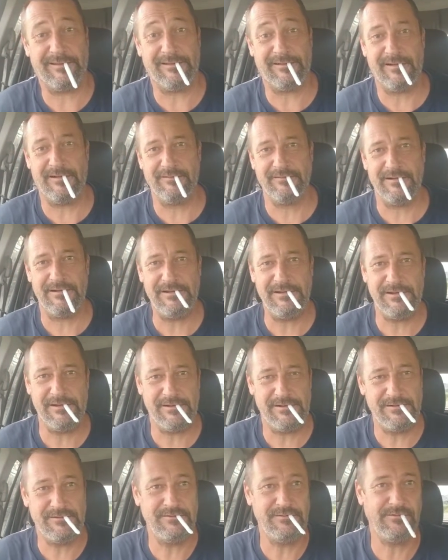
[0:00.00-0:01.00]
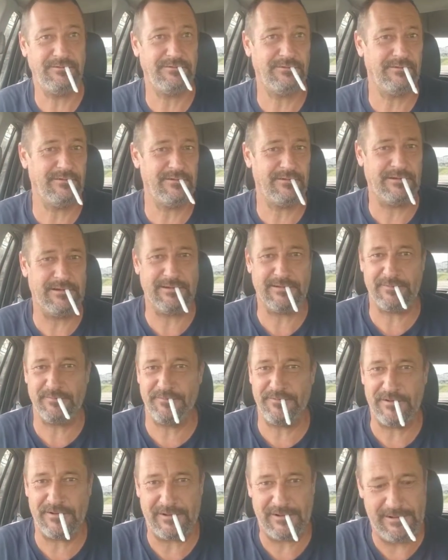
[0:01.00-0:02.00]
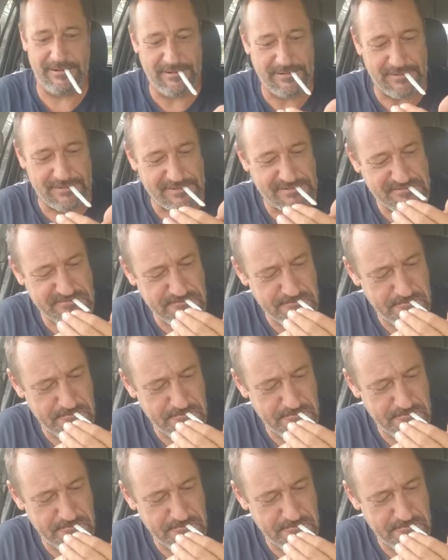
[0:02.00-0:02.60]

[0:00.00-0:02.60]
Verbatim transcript: All right, y'all. Let's get some fucking heat on it.